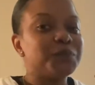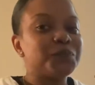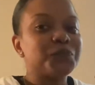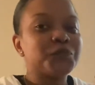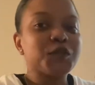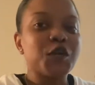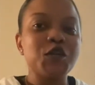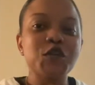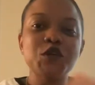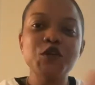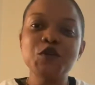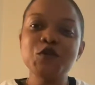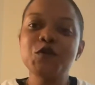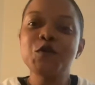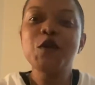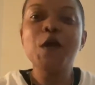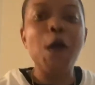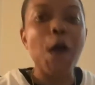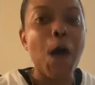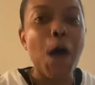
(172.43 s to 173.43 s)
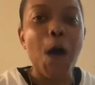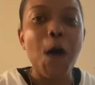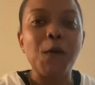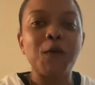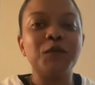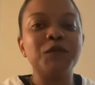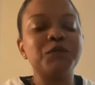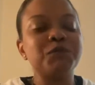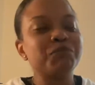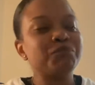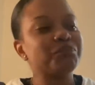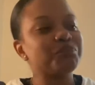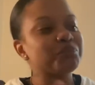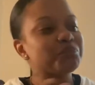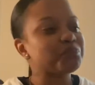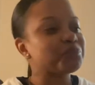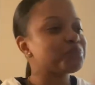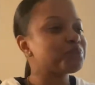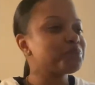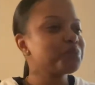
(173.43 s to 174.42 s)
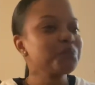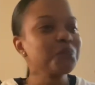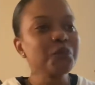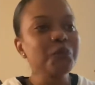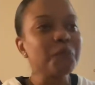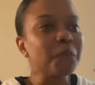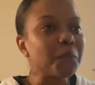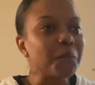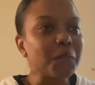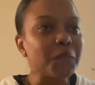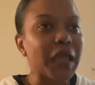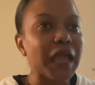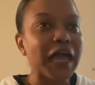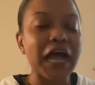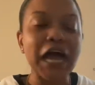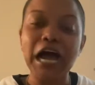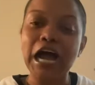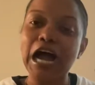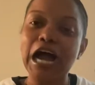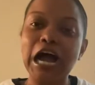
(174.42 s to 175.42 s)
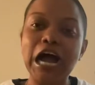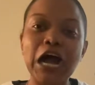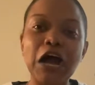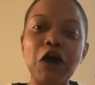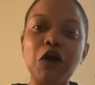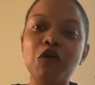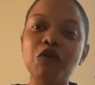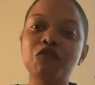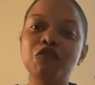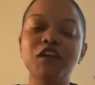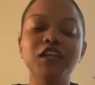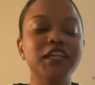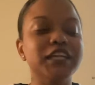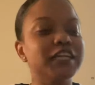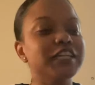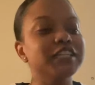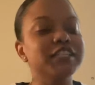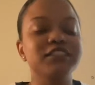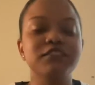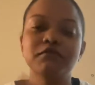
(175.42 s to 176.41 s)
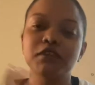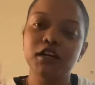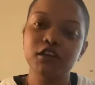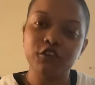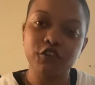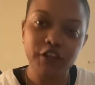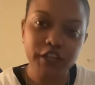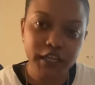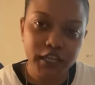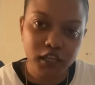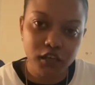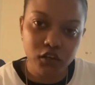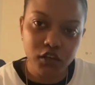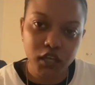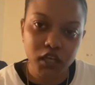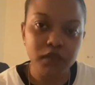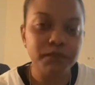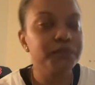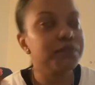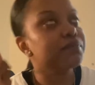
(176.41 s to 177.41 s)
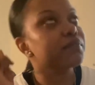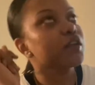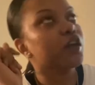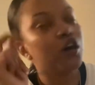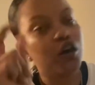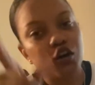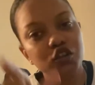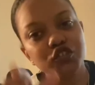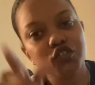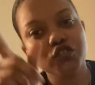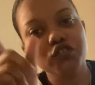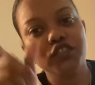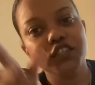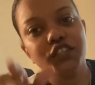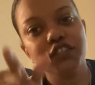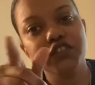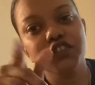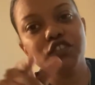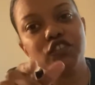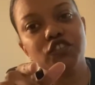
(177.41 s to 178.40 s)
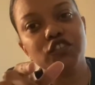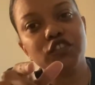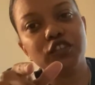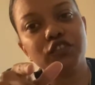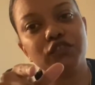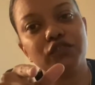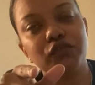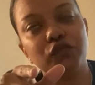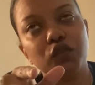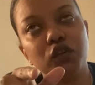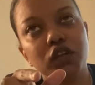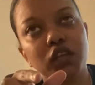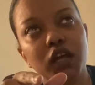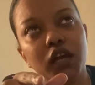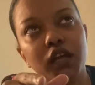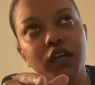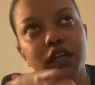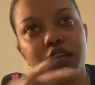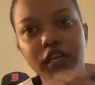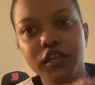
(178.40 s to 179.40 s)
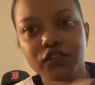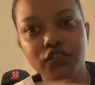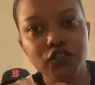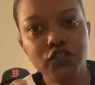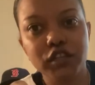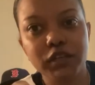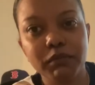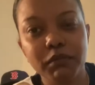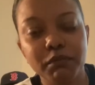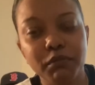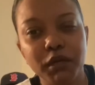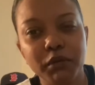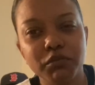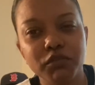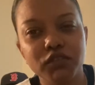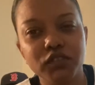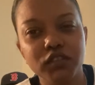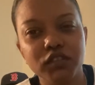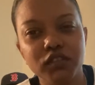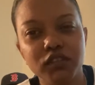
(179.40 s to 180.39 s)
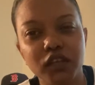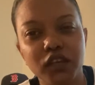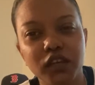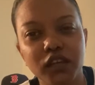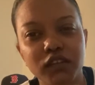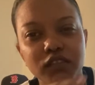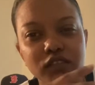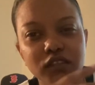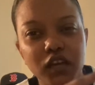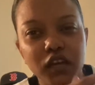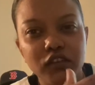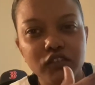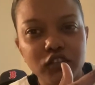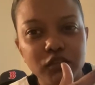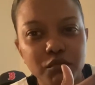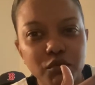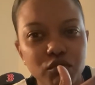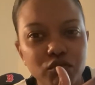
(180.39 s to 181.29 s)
you know, I don't really, granted, okay. Also, this is just for like entertainment purposes. Like, it's not supposed